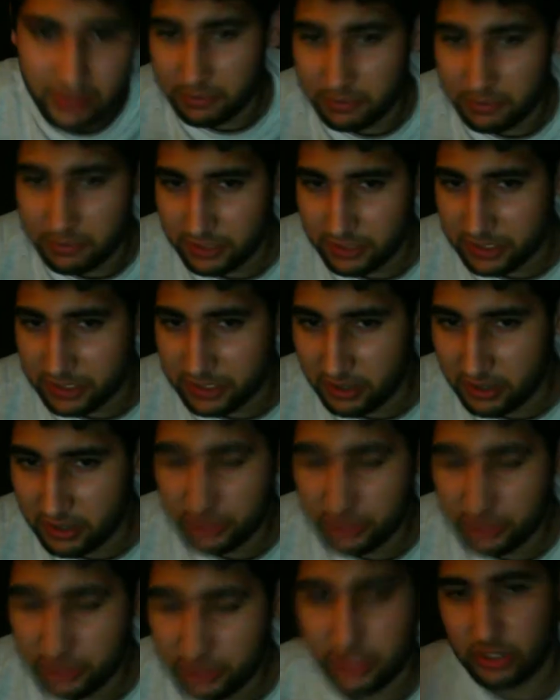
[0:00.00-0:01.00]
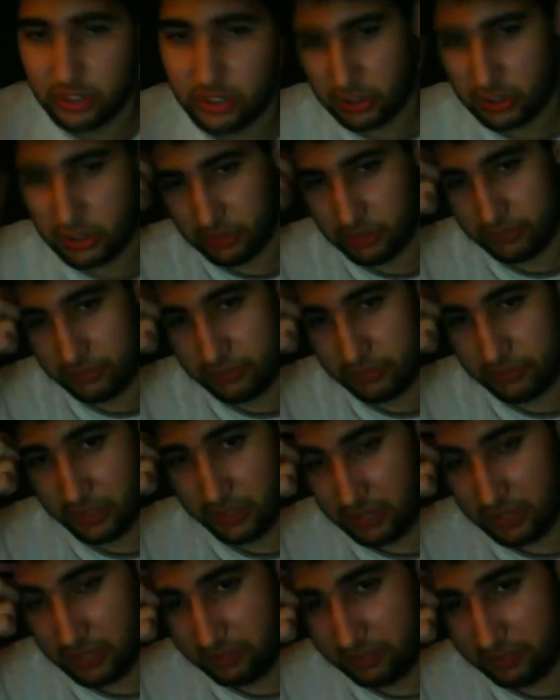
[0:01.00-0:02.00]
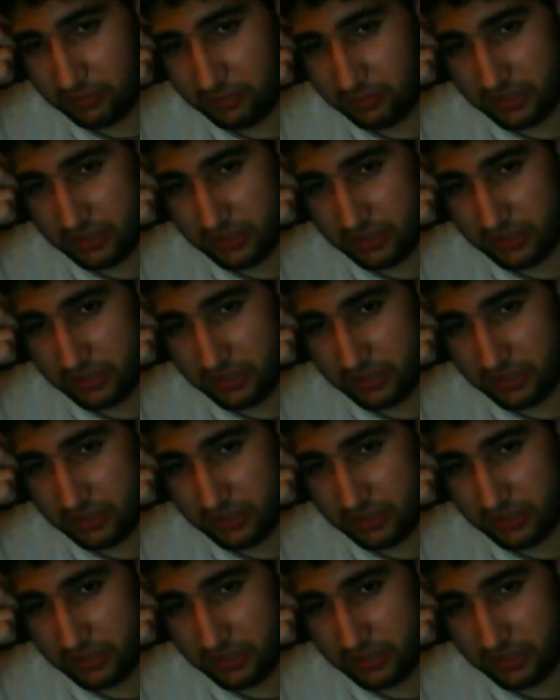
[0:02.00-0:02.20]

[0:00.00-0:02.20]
this year. So yeah, I'm